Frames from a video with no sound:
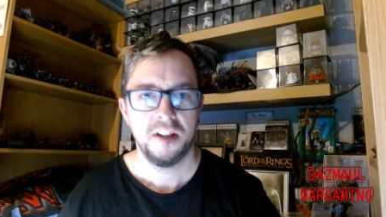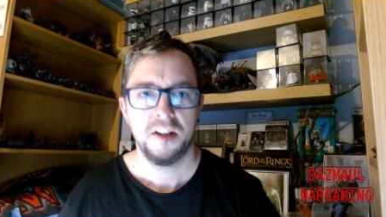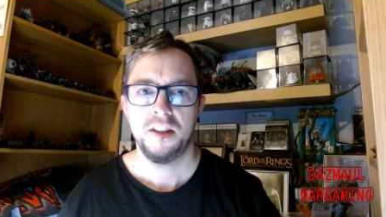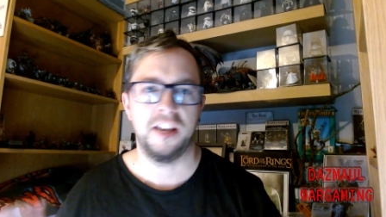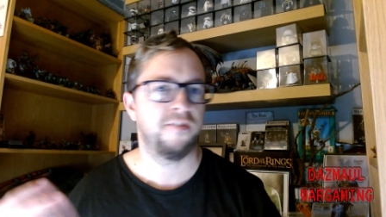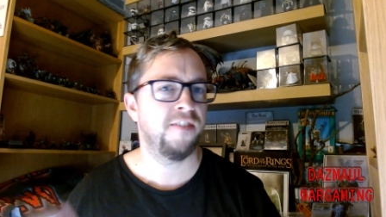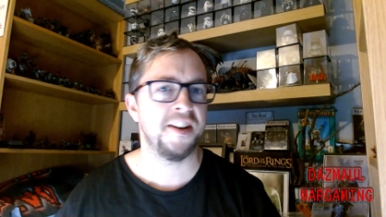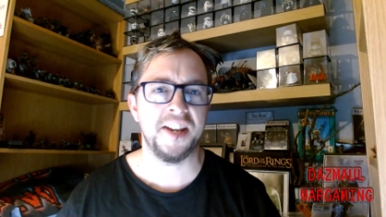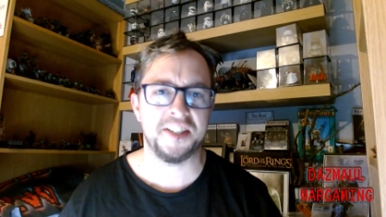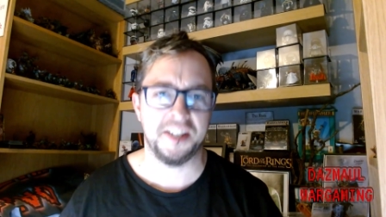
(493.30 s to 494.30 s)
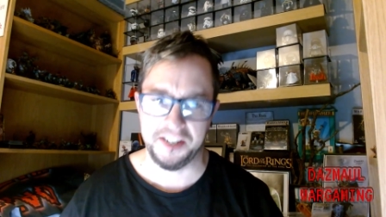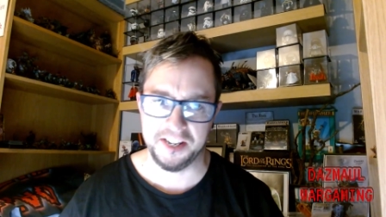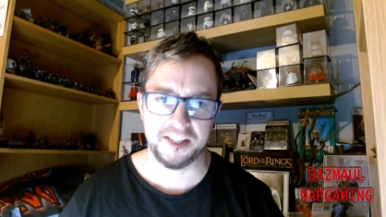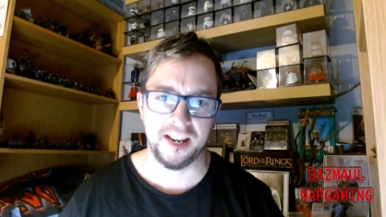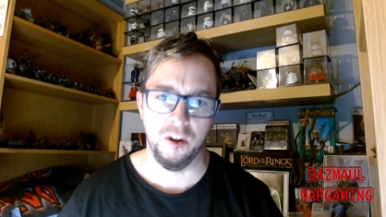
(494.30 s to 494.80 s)
They have fantastic
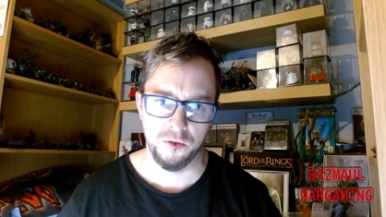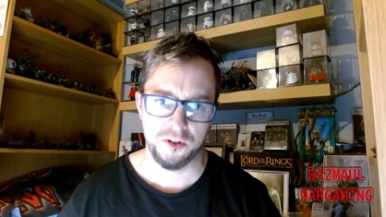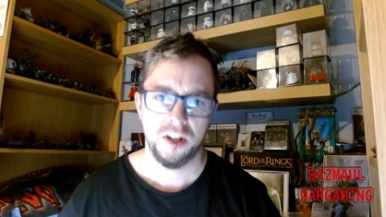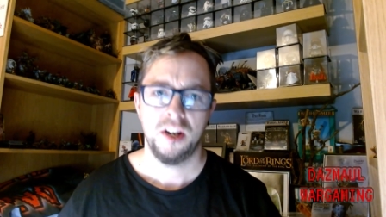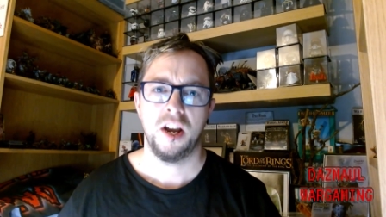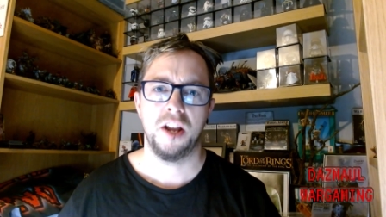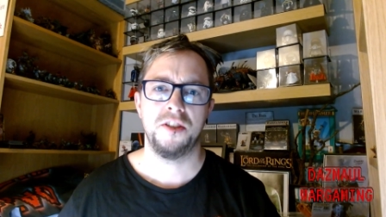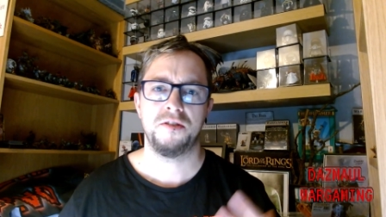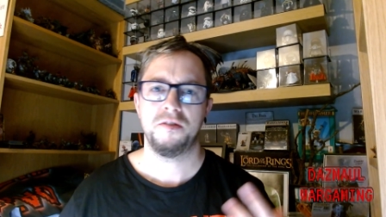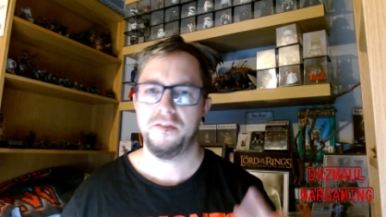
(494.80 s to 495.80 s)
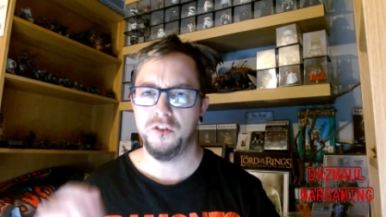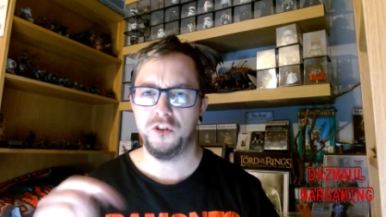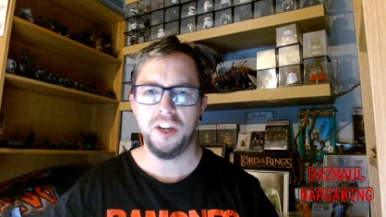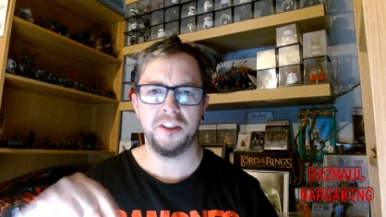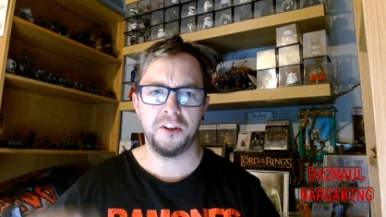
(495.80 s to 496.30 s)
discounts, and if you
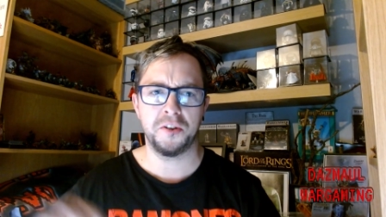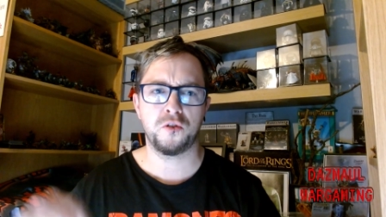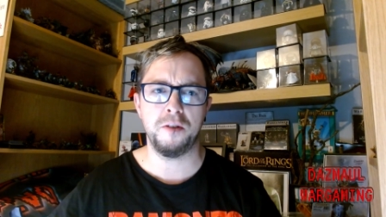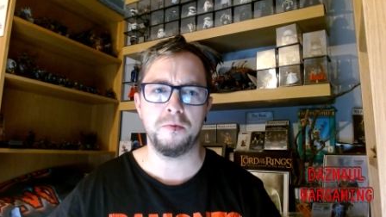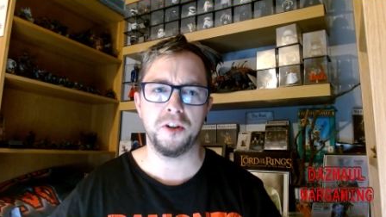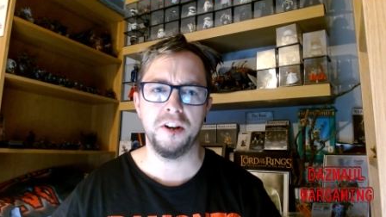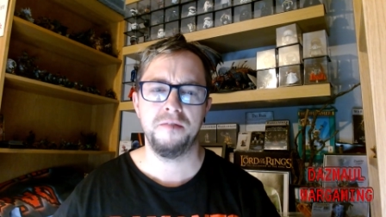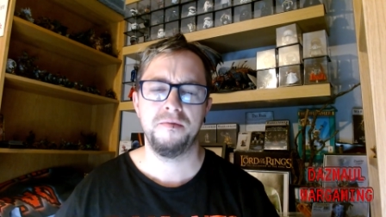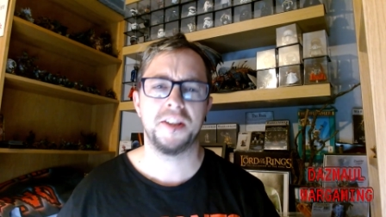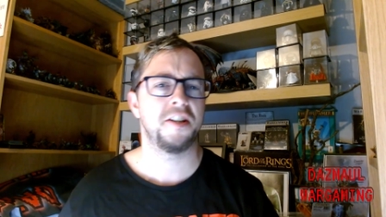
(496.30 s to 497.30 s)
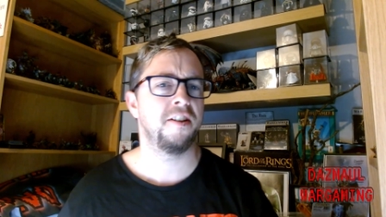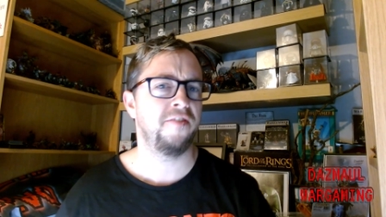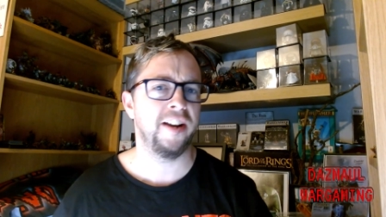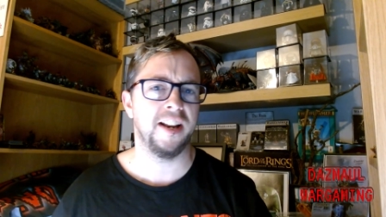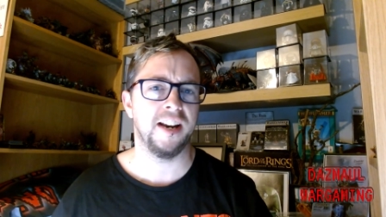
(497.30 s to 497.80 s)
check the description, there's an
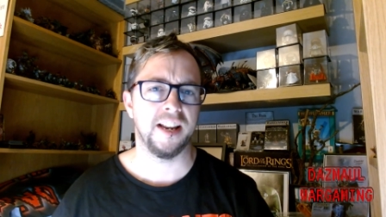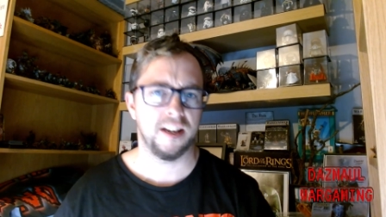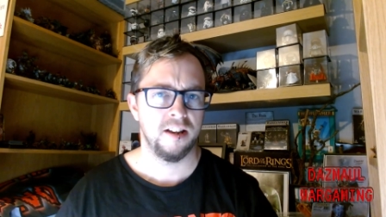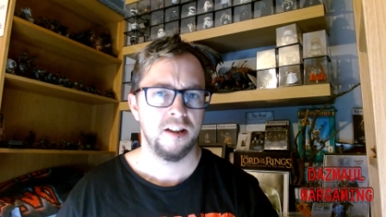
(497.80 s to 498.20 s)
affiliate link.